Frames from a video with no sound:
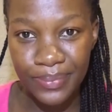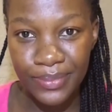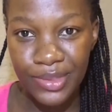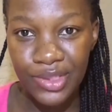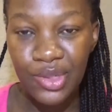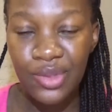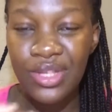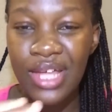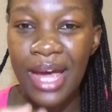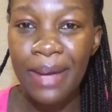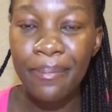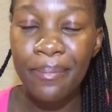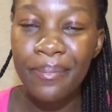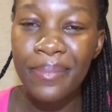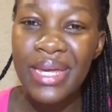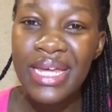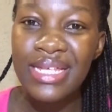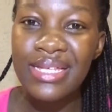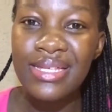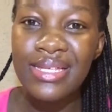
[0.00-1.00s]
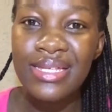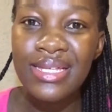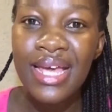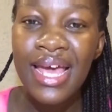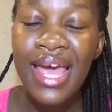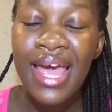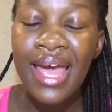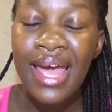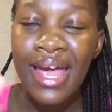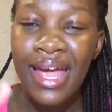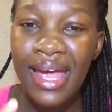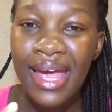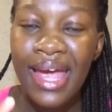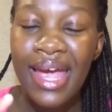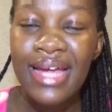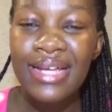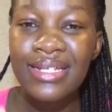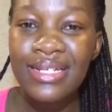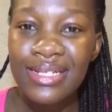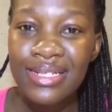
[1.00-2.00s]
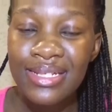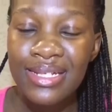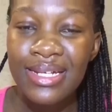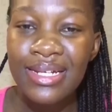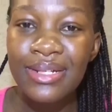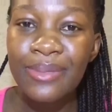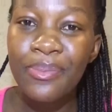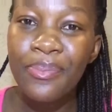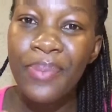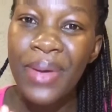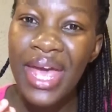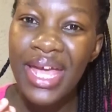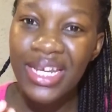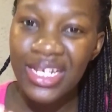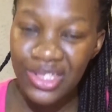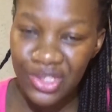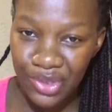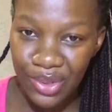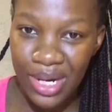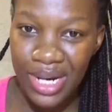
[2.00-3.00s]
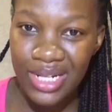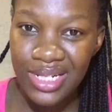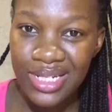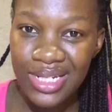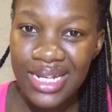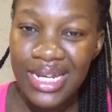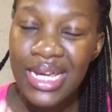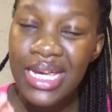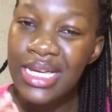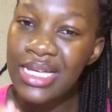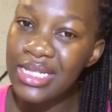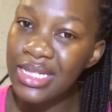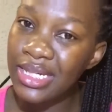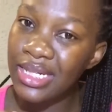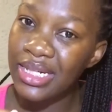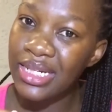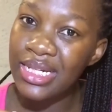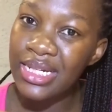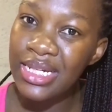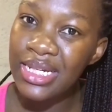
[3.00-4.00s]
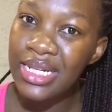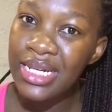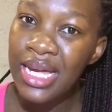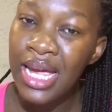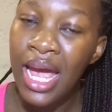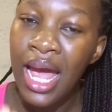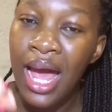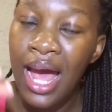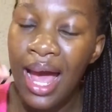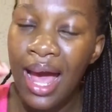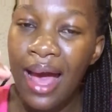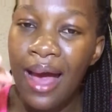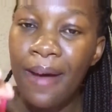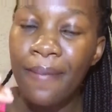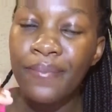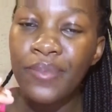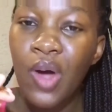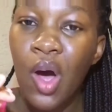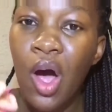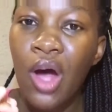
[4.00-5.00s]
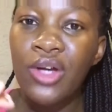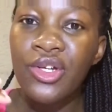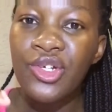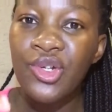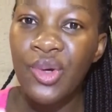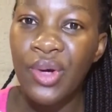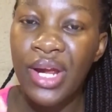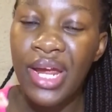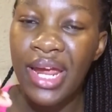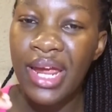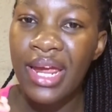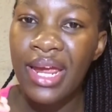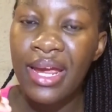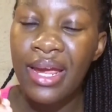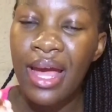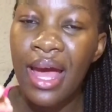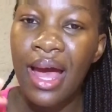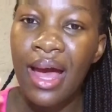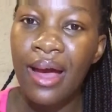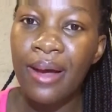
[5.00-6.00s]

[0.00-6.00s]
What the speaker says: So that means hair doesn't penetrate easily on your hair